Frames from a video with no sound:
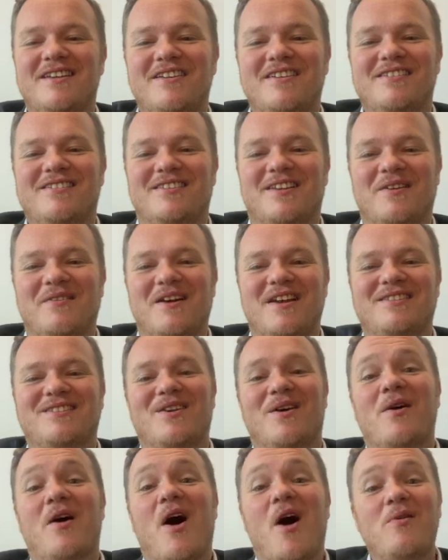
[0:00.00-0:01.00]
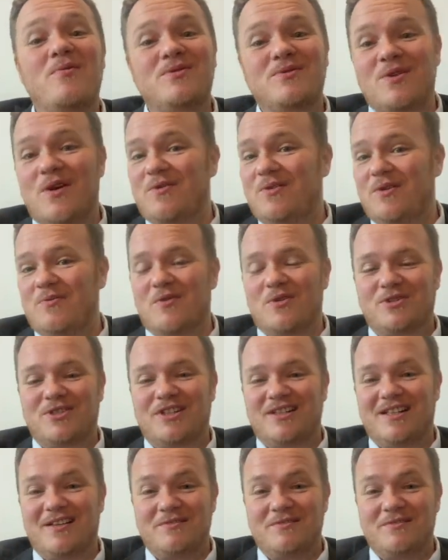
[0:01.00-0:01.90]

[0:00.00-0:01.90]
So I was only watching.